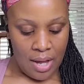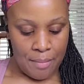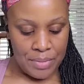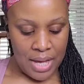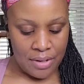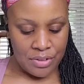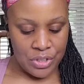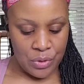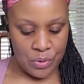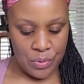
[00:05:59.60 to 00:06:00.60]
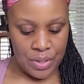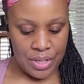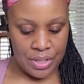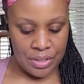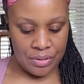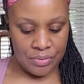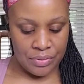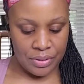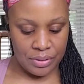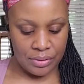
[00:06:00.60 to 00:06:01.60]
I'm down a total of,
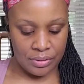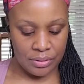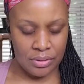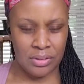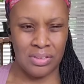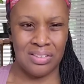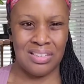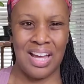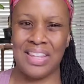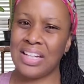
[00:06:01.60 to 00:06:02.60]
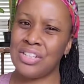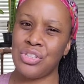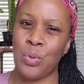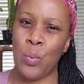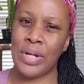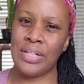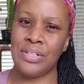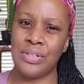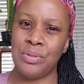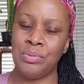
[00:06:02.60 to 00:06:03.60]
I it's
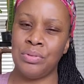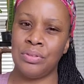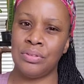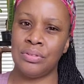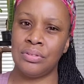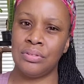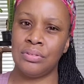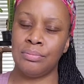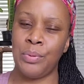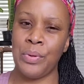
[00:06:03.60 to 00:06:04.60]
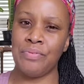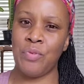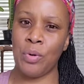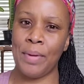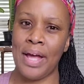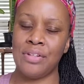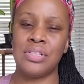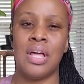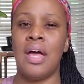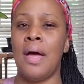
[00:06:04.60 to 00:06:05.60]
22.4
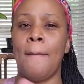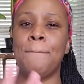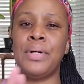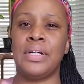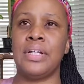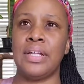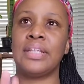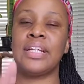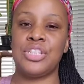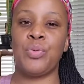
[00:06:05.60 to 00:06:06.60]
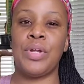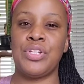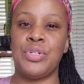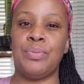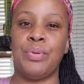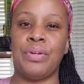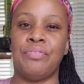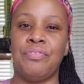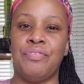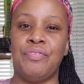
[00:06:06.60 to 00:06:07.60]
pounds, but I think it's
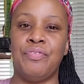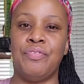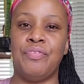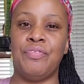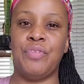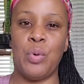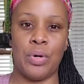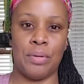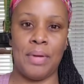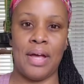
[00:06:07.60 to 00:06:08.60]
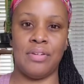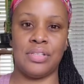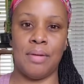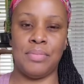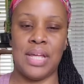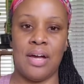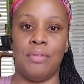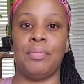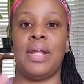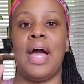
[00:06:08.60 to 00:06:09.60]
22.4 pounds I'm
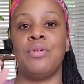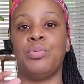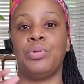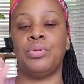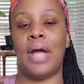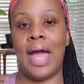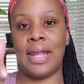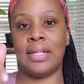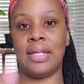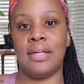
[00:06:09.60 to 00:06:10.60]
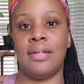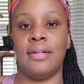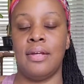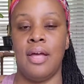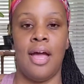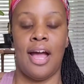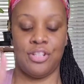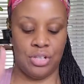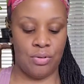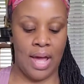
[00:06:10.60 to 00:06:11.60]
down, but I will add it in. I
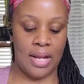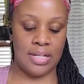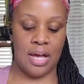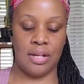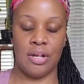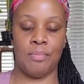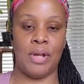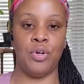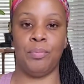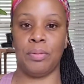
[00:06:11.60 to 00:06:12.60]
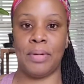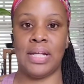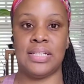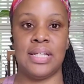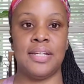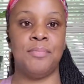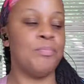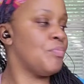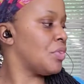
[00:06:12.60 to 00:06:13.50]
should have had it down here in my notebook, but I didn't.